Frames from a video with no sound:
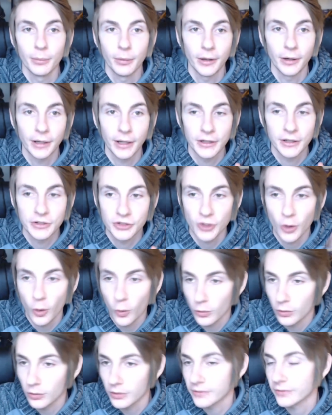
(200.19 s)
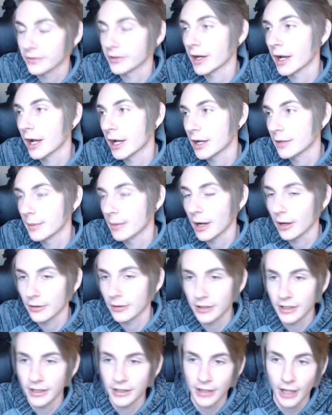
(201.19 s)
but I totally forgot
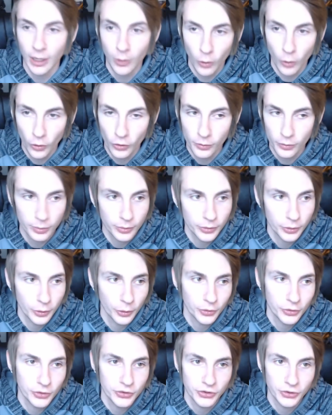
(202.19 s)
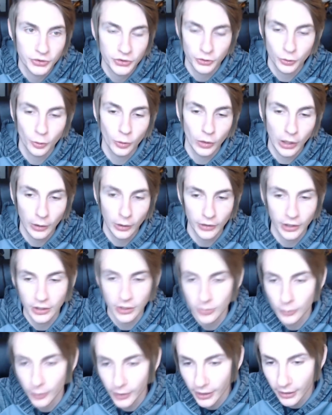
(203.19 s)
about it, and now all the pre-orders are sold out
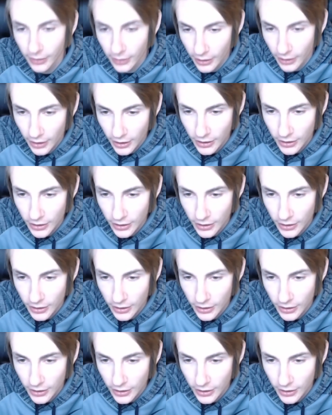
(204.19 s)
anywhere.